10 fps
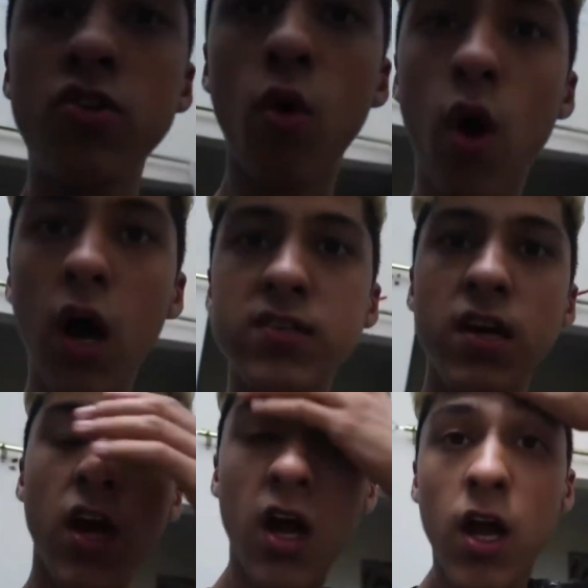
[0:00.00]
Yo, guys,
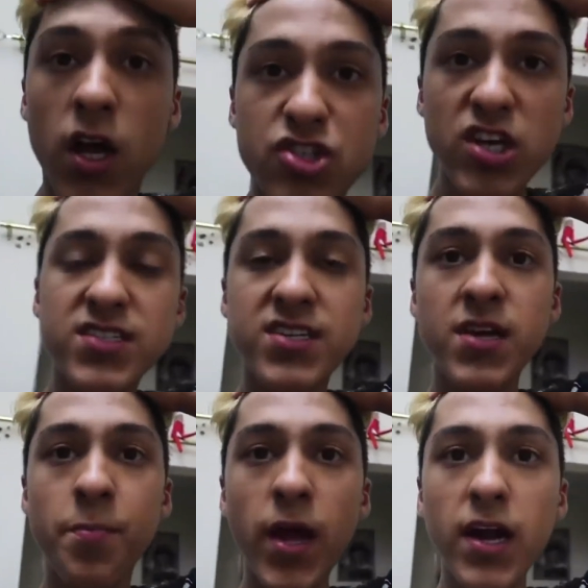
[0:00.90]
he just
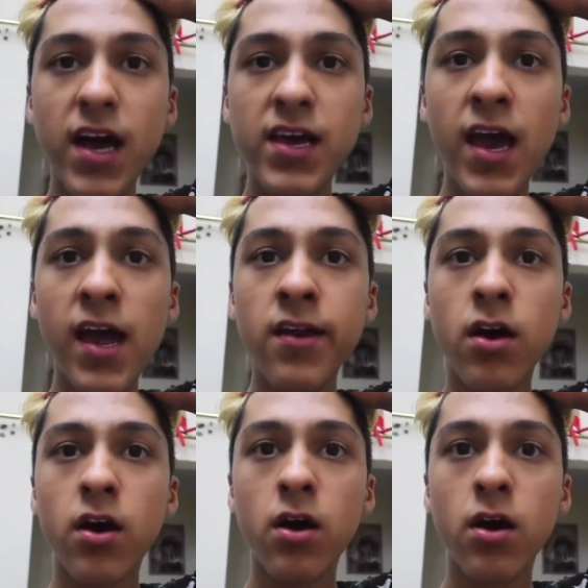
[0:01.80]
disappeared again.